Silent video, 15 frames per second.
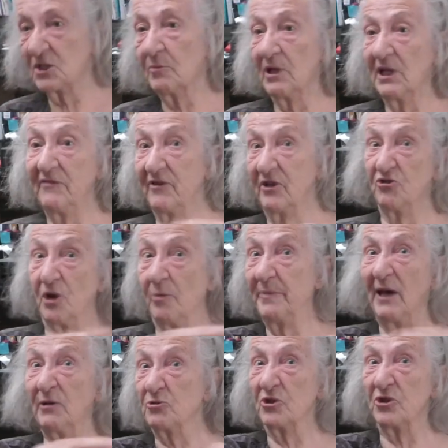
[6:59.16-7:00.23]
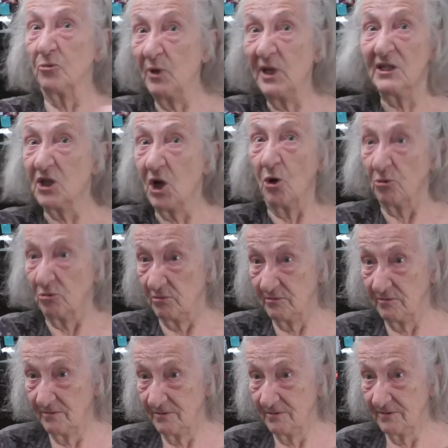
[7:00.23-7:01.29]
to Bolivar, jump out of the window.
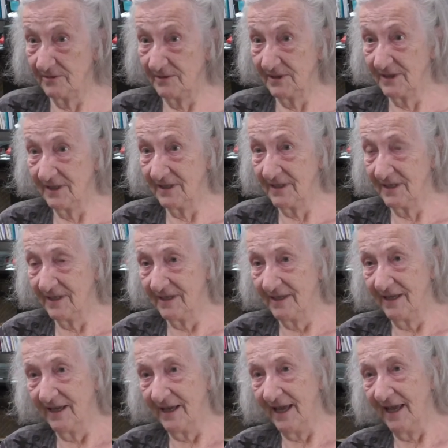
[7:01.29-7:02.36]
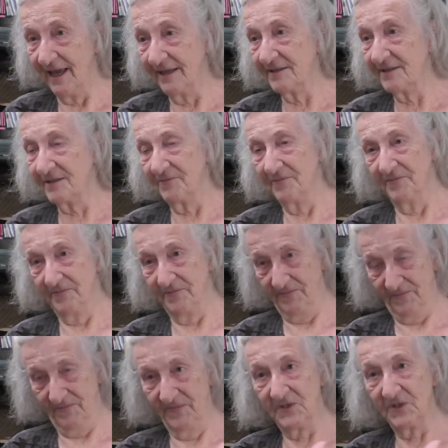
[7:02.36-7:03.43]
And
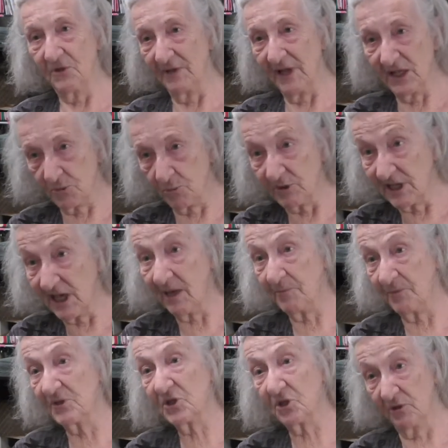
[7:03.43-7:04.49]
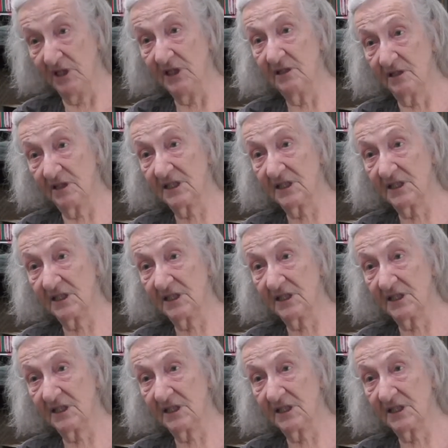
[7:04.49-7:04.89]
so that's what happened. So he is